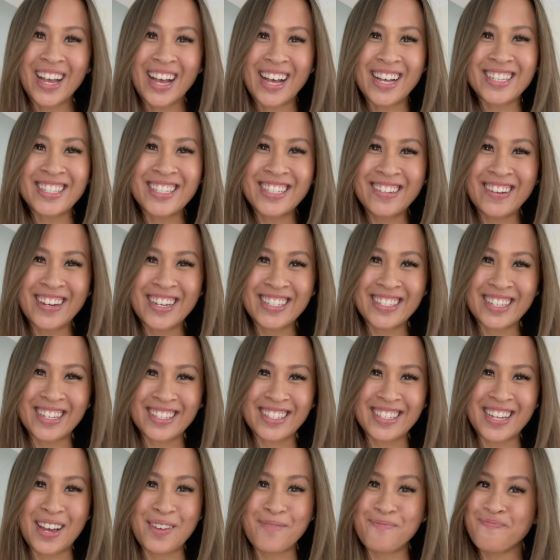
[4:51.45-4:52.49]
I'll see you guys next
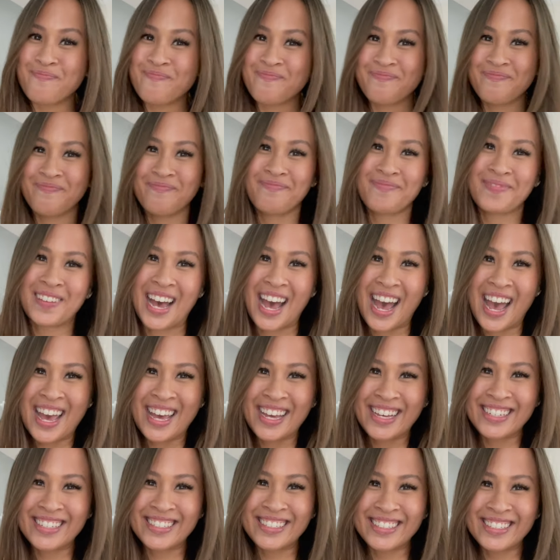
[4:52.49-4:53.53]
time. Bye!